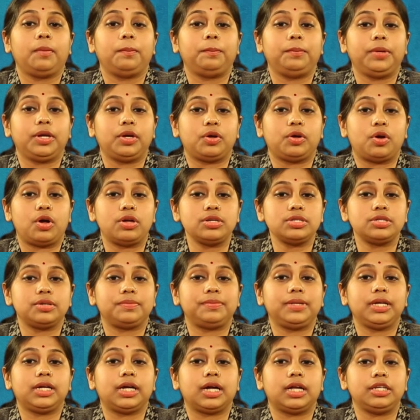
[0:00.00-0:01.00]
Because
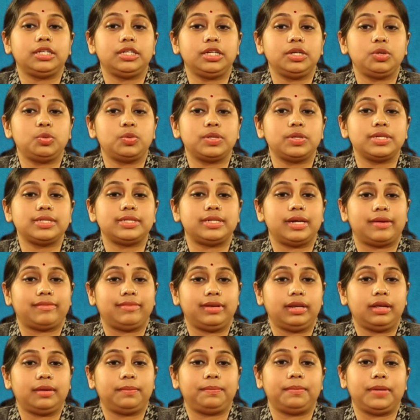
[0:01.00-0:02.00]
of the continuous
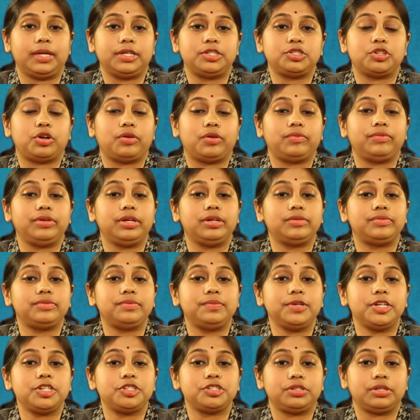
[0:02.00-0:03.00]
development of
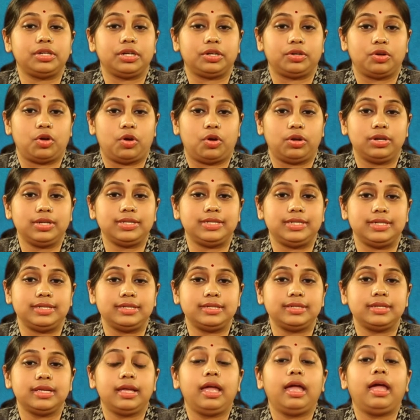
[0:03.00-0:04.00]
information
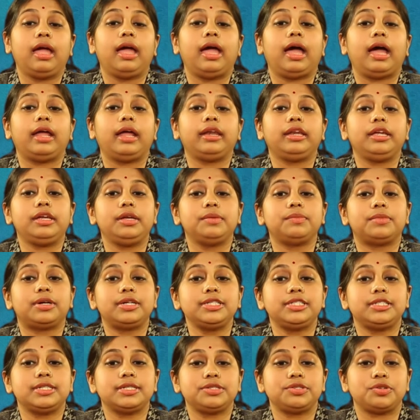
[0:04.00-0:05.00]
technologies and the
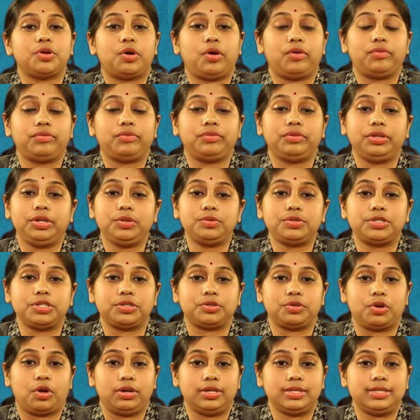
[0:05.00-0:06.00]
emergence of new
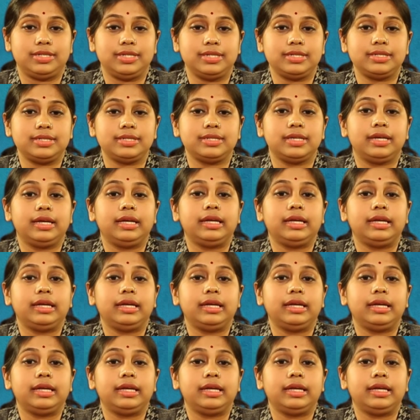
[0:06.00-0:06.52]
technologies,